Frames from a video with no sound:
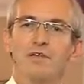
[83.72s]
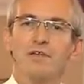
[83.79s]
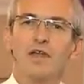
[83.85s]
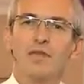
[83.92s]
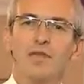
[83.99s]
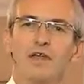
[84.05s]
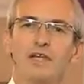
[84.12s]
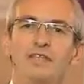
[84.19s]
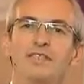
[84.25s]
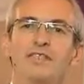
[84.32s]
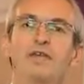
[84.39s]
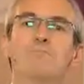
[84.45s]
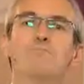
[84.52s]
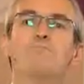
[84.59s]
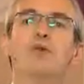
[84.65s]
Nothing
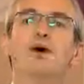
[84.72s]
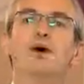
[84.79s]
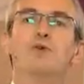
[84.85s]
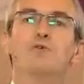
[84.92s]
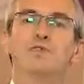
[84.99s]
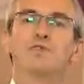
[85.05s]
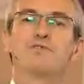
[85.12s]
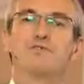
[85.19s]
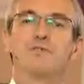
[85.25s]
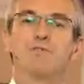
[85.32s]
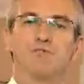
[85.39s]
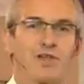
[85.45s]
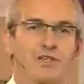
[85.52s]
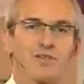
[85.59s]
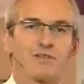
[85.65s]
is imposed
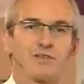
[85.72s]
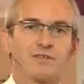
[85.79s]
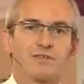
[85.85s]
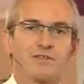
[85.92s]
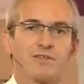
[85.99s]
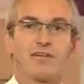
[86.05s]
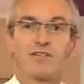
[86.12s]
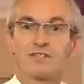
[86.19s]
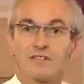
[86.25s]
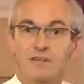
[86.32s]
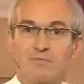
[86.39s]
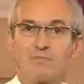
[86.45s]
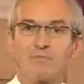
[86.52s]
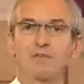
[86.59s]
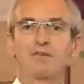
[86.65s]
from Brussels, as
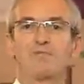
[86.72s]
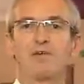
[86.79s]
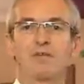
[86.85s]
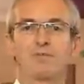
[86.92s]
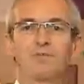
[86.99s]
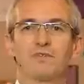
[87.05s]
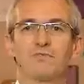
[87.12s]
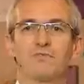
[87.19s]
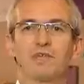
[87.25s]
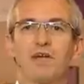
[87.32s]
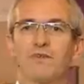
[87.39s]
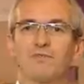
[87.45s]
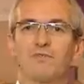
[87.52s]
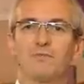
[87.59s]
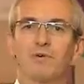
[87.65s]
some newspapers would
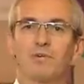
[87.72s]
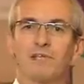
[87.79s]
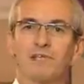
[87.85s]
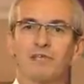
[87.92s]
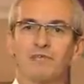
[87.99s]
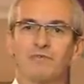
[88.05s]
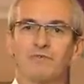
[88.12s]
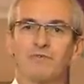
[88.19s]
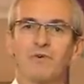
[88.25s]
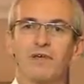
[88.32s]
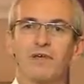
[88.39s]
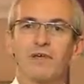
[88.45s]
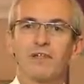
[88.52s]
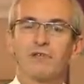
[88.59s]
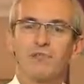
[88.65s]
have you believe.
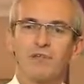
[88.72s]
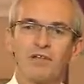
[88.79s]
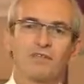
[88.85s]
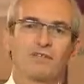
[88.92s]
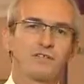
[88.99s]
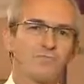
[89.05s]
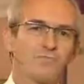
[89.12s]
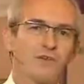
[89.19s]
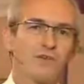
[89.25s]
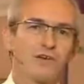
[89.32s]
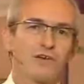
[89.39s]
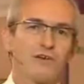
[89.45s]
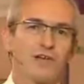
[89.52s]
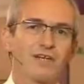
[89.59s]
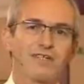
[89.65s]
The Brussels
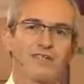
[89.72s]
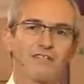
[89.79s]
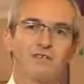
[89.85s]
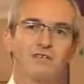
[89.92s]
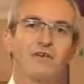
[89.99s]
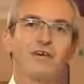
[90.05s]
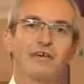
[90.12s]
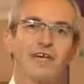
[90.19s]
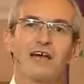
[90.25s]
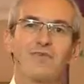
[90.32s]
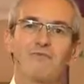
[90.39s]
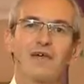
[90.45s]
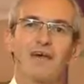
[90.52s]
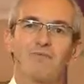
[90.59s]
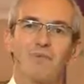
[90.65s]
bureaucrats do not
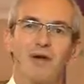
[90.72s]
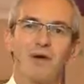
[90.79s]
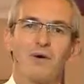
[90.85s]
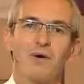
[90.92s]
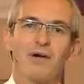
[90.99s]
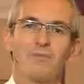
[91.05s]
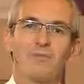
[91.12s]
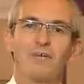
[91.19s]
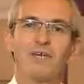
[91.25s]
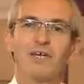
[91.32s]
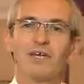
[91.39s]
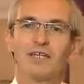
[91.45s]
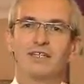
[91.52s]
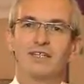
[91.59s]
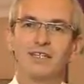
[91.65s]
have that power.
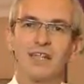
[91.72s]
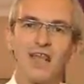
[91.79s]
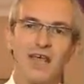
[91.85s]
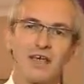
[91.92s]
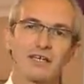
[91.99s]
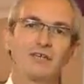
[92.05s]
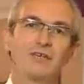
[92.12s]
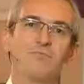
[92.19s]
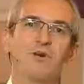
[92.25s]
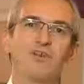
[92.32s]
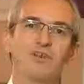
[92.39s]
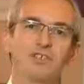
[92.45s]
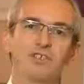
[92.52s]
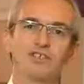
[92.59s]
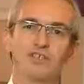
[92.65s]
It is elected
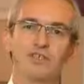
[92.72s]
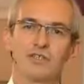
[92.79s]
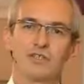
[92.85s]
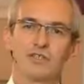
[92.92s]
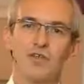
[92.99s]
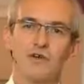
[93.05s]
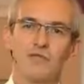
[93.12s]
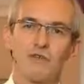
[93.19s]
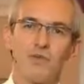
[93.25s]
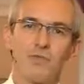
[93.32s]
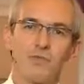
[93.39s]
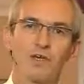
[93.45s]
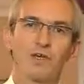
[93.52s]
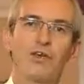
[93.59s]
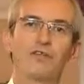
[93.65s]
politicians
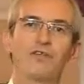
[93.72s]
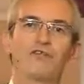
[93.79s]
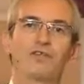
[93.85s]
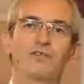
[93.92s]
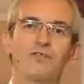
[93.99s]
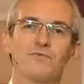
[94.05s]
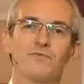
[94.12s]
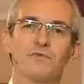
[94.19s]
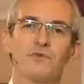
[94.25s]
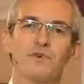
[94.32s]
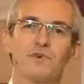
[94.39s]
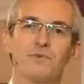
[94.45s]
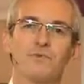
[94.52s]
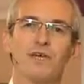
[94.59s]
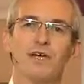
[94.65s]
from the countries of
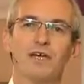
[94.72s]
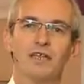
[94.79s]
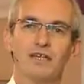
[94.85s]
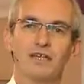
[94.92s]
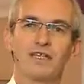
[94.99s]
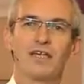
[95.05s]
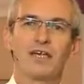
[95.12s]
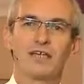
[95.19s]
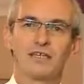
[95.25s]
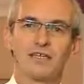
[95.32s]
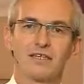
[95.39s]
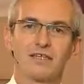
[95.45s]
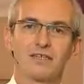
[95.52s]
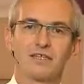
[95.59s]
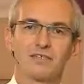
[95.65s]
Europe that take
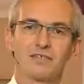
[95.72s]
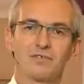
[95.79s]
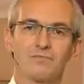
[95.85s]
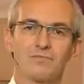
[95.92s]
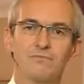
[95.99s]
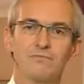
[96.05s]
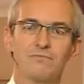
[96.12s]
the decision.